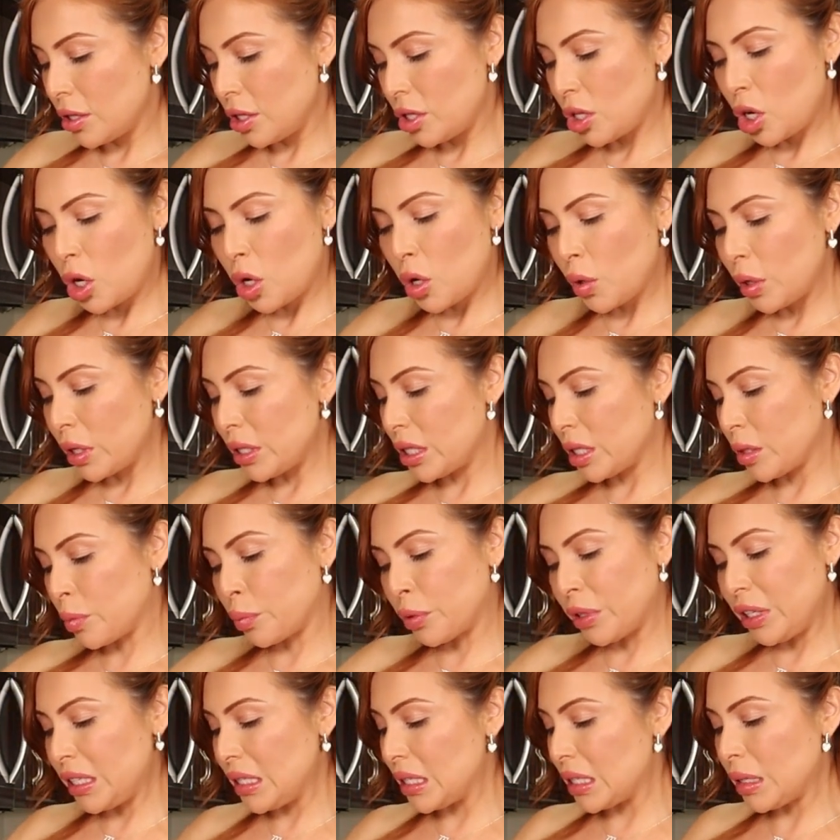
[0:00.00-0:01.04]
So it's
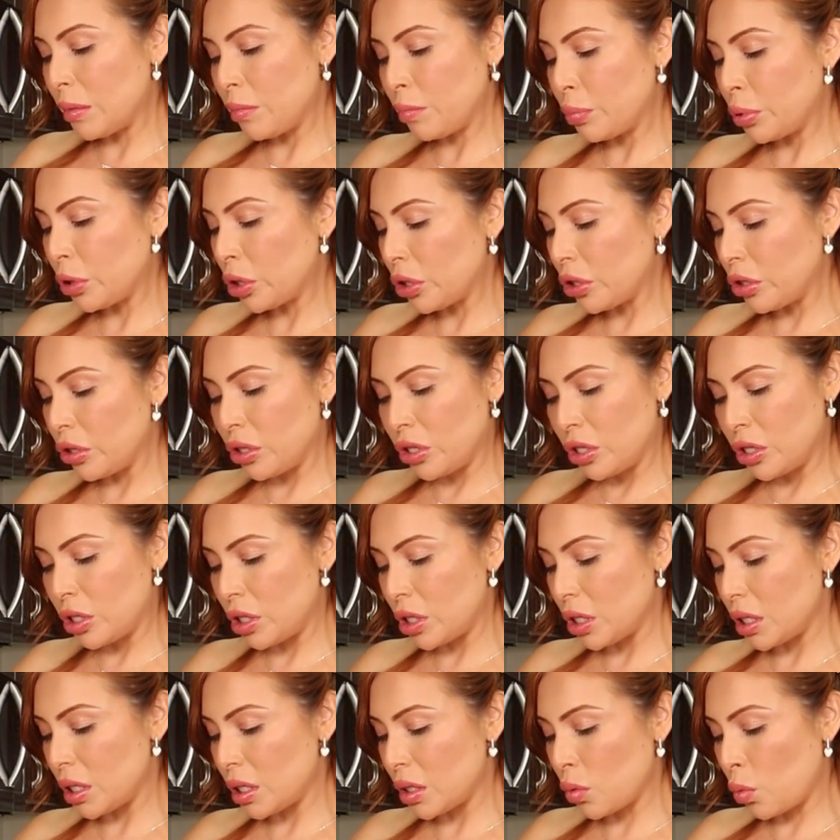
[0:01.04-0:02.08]
pretty simple,
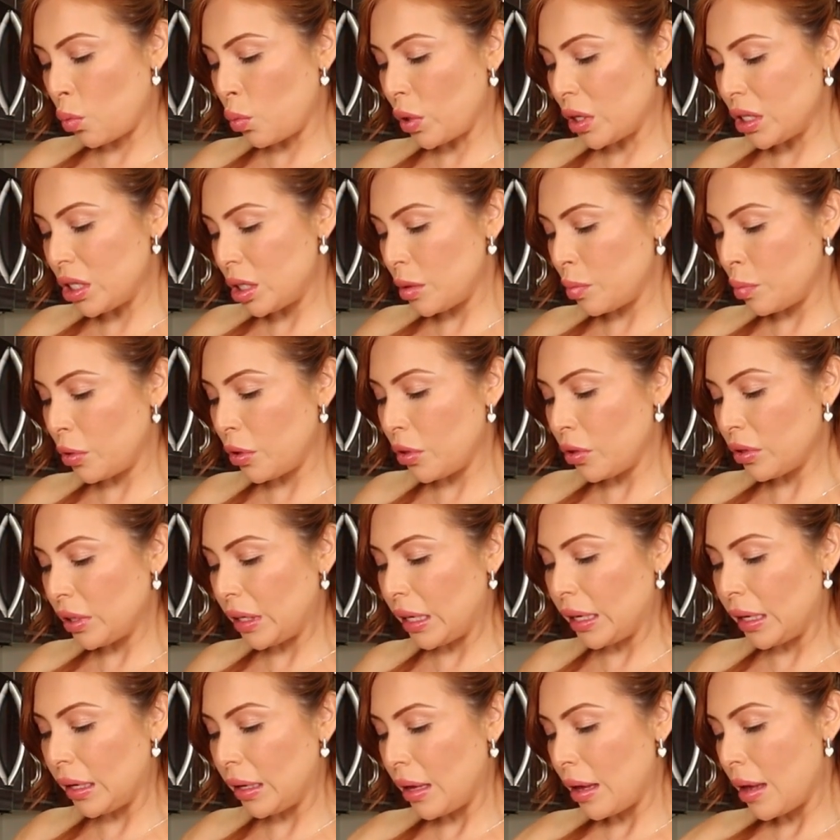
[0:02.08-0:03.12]
just one
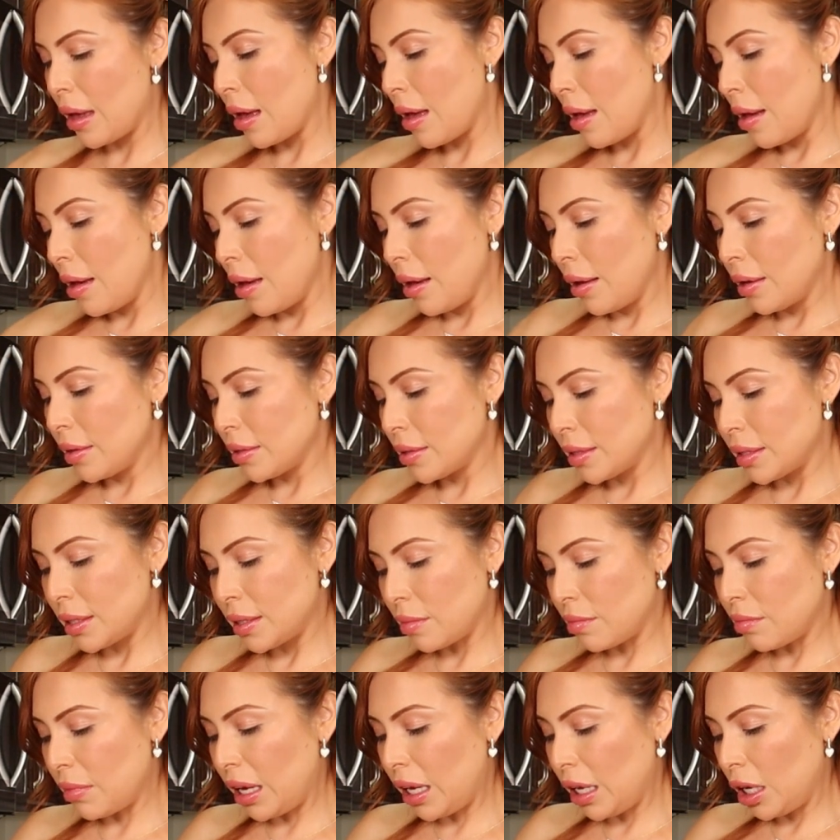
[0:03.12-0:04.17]
chipotle,
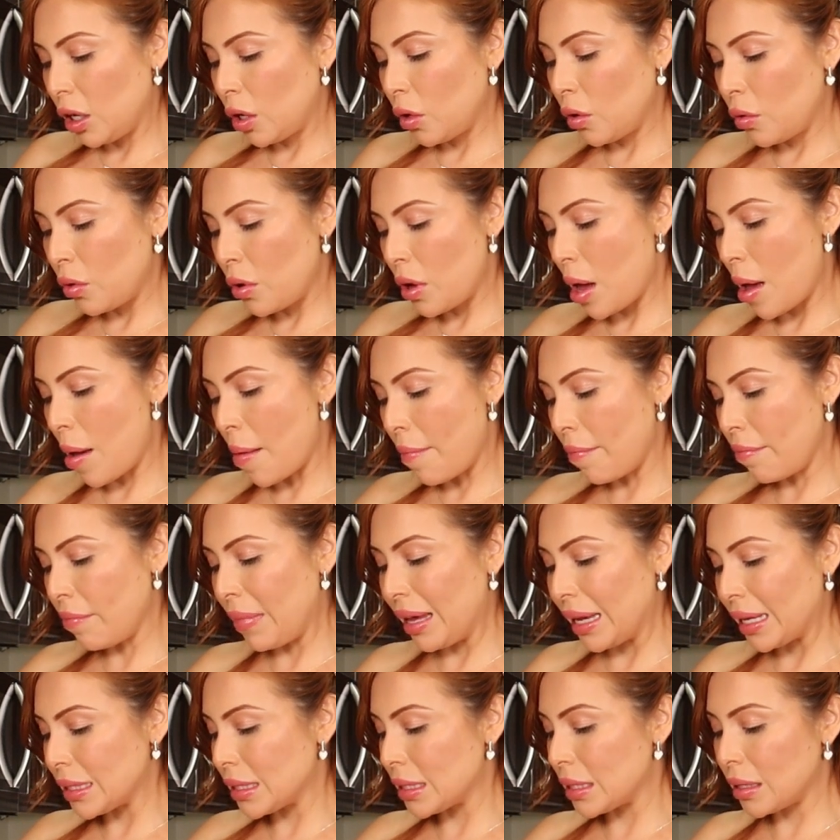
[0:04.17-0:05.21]
some mayo,
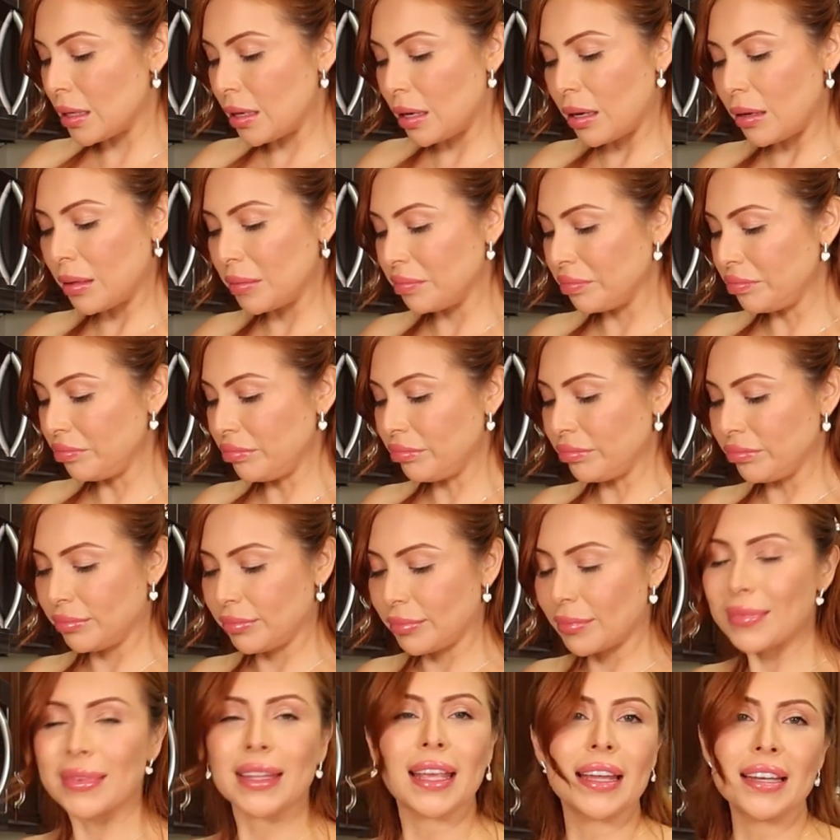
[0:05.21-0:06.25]
mix it up,
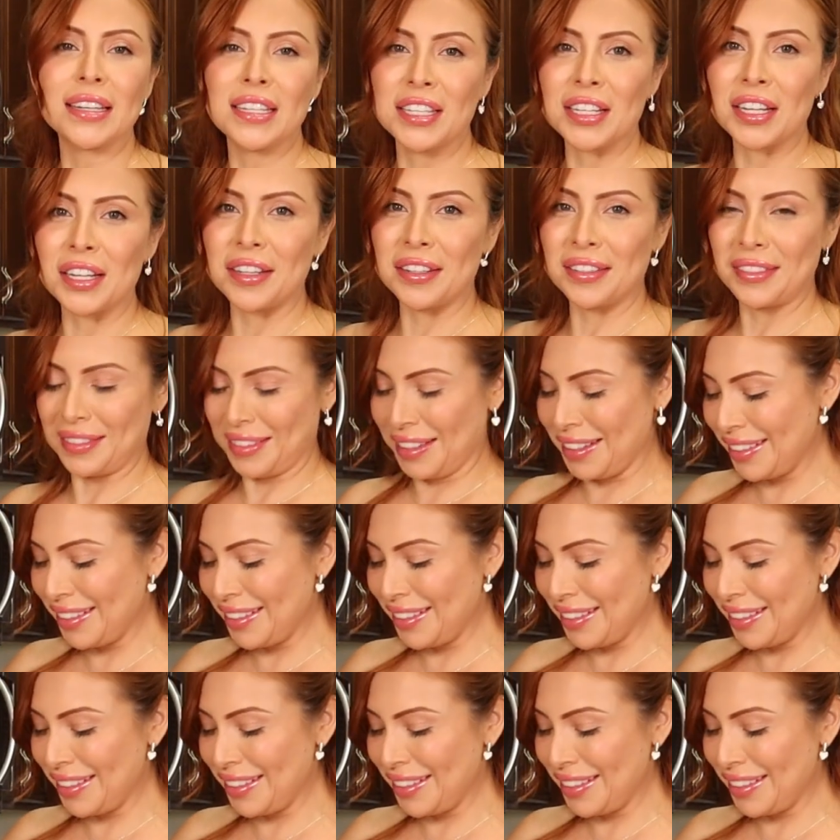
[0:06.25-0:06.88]
and done.